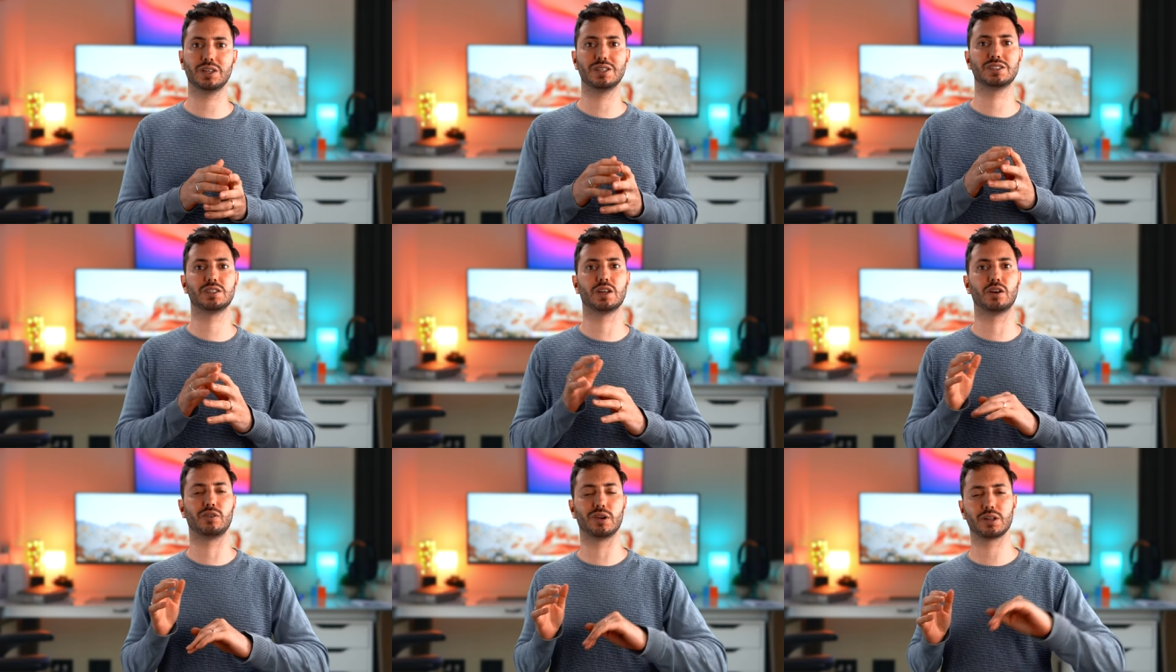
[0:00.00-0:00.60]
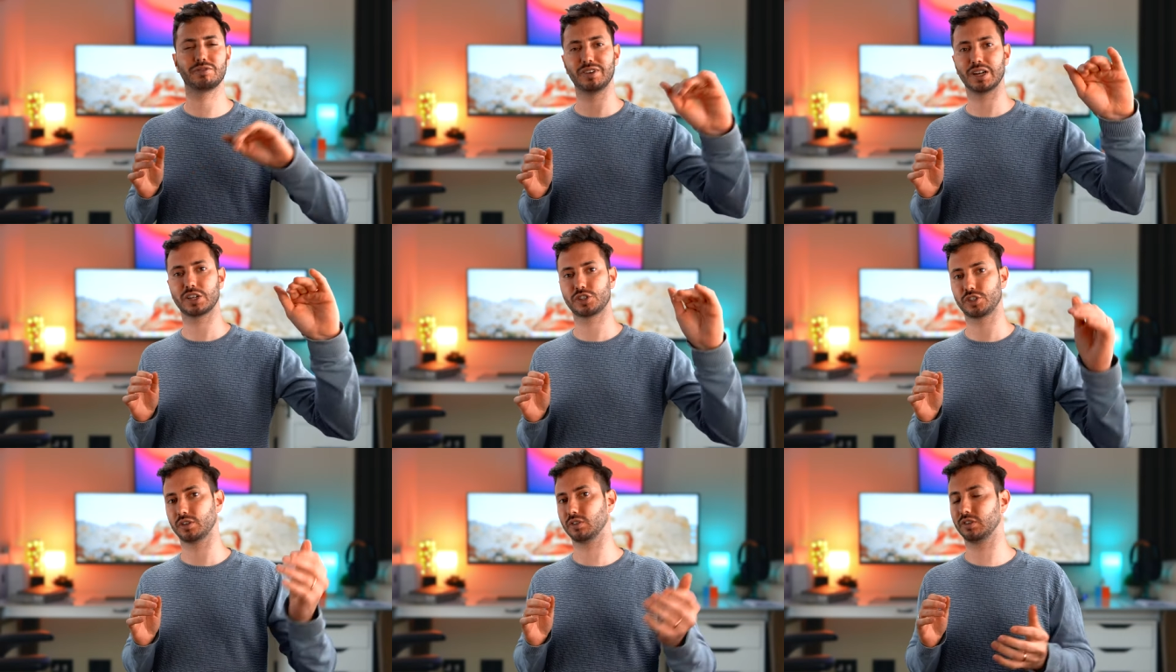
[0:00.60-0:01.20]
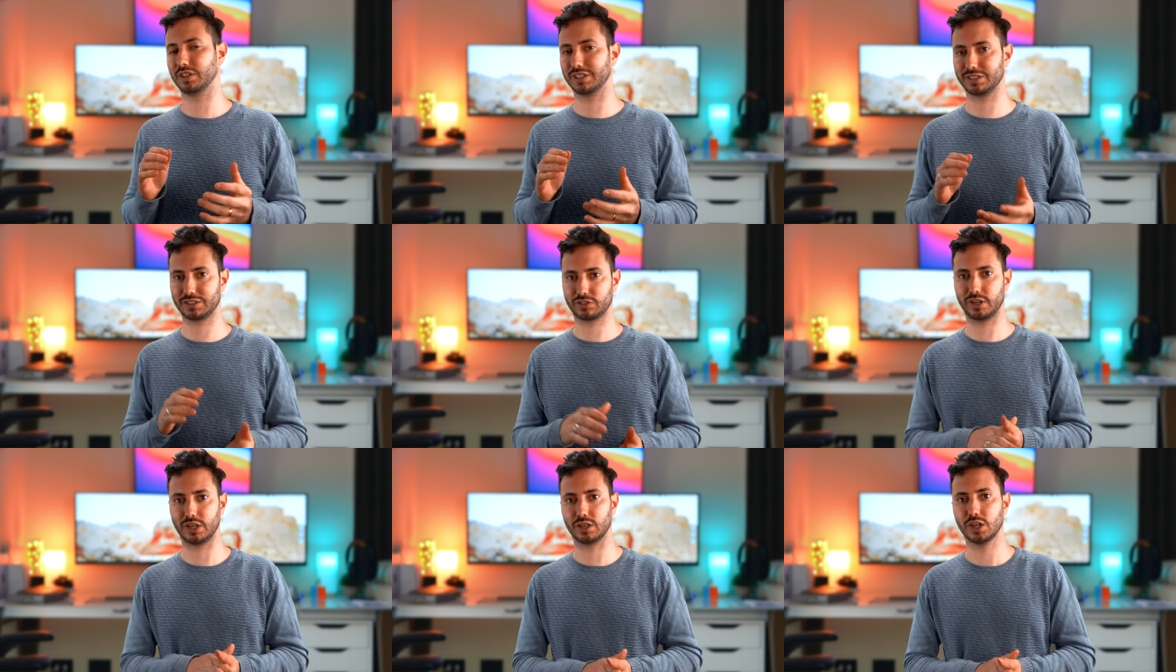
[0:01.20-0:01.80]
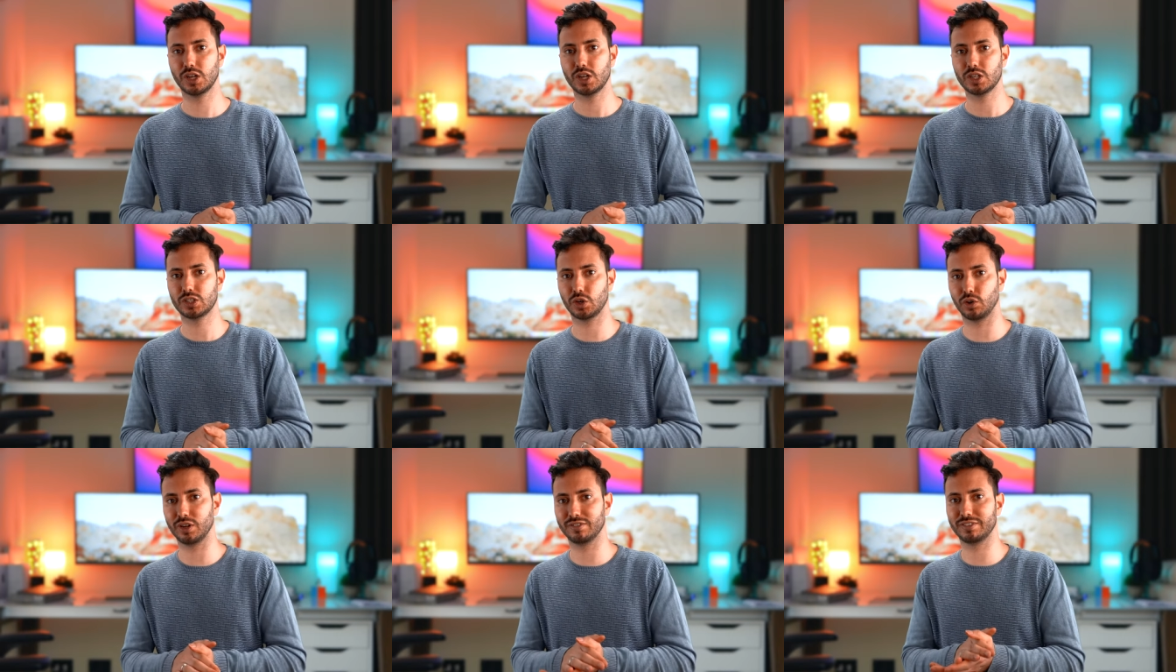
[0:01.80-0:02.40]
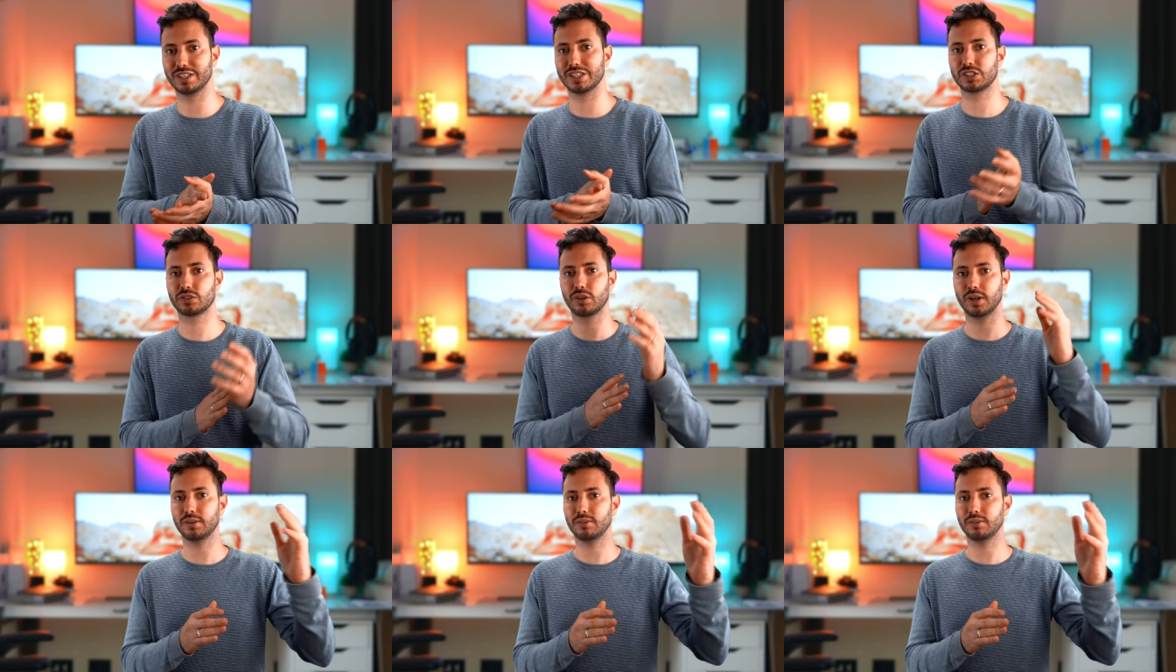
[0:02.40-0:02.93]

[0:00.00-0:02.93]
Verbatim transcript: is a reflection on a screen so if the screen